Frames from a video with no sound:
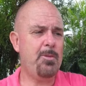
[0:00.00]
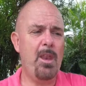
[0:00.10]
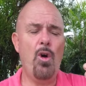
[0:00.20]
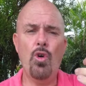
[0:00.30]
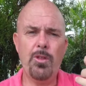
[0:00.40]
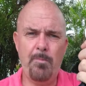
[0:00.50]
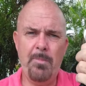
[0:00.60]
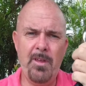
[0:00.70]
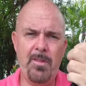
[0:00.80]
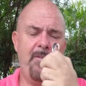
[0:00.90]
be able to hook
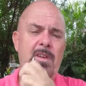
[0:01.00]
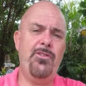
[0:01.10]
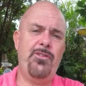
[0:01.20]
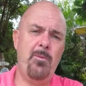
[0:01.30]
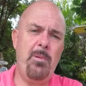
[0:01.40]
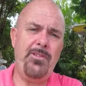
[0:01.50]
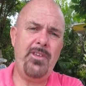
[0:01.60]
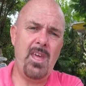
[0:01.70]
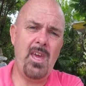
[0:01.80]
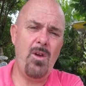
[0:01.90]
the fins to your
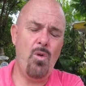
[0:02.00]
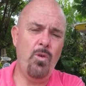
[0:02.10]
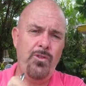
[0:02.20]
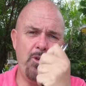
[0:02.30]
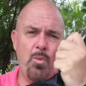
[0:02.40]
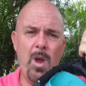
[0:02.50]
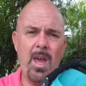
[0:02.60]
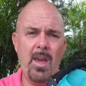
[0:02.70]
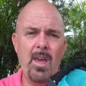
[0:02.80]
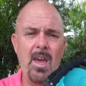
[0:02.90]
BCD or to your
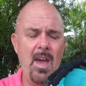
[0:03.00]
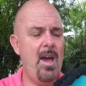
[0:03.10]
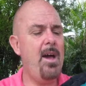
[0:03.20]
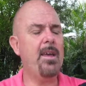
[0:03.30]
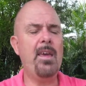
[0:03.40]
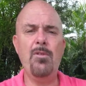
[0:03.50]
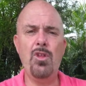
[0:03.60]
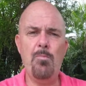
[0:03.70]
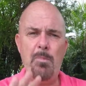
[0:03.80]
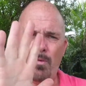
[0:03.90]
wing, giving
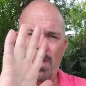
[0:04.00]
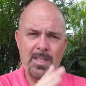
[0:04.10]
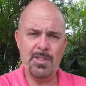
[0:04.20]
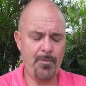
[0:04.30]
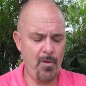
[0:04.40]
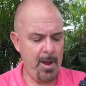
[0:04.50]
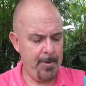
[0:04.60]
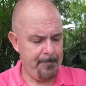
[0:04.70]
you both hands free.